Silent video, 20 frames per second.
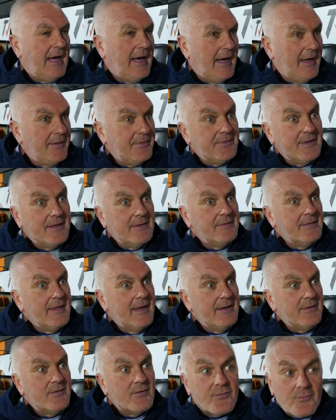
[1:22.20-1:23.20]
I think
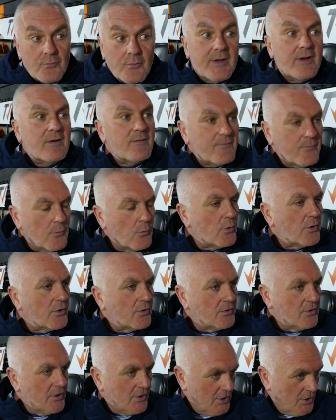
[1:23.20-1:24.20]
they had 3 or 4
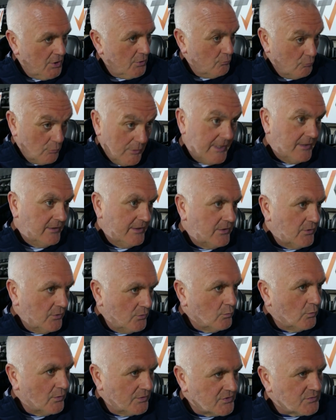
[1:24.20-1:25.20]
really
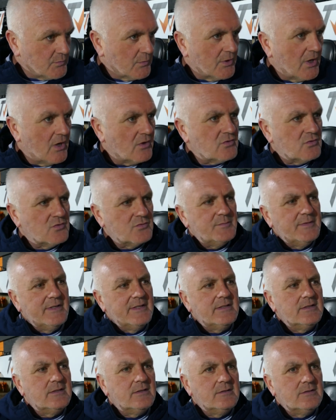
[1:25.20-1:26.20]
good ones where Oxford's made
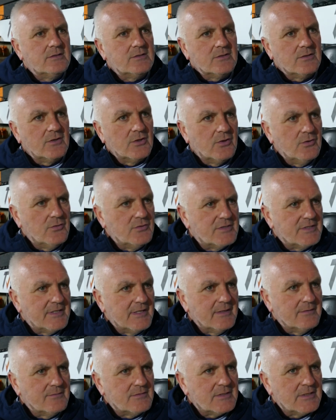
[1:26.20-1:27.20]
sort of good
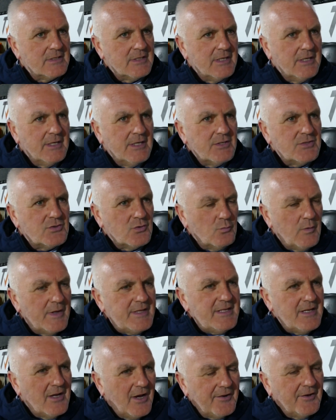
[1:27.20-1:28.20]
saves. So
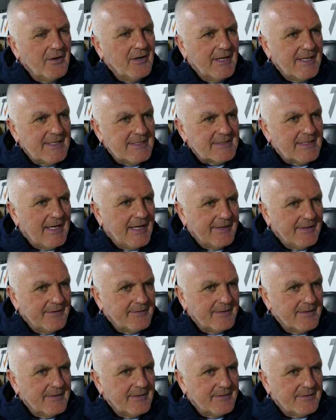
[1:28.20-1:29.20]
when you analyse that, I
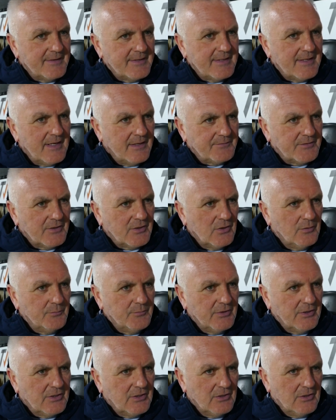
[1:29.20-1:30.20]
think you have to come
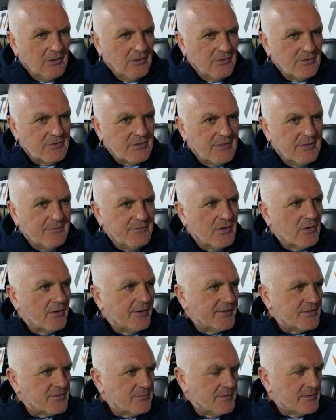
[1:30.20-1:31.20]
to the conclusion, if you're
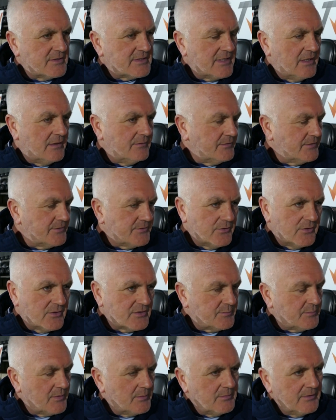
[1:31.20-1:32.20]
honest with yourself, a draw
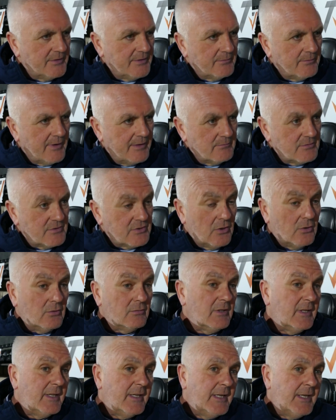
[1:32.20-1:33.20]
is probably the right result.
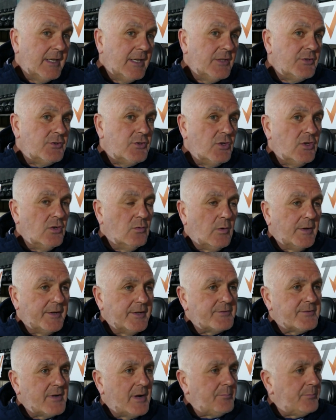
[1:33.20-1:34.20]
Do you want to
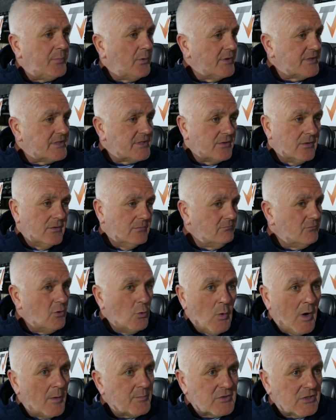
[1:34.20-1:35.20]
drop points at home?
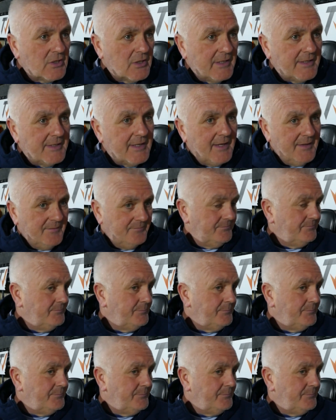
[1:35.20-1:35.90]
No, absolutely not.